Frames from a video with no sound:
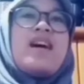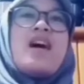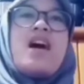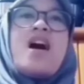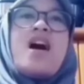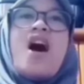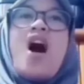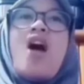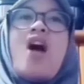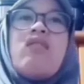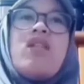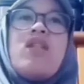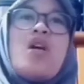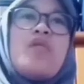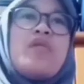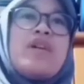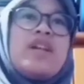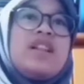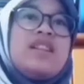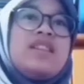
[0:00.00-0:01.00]
how long
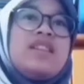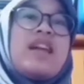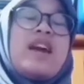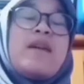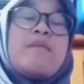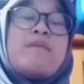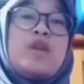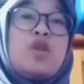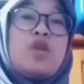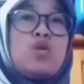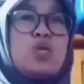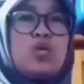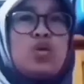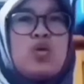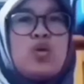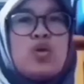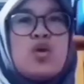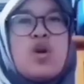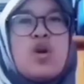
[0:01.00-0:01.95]
will it take me to?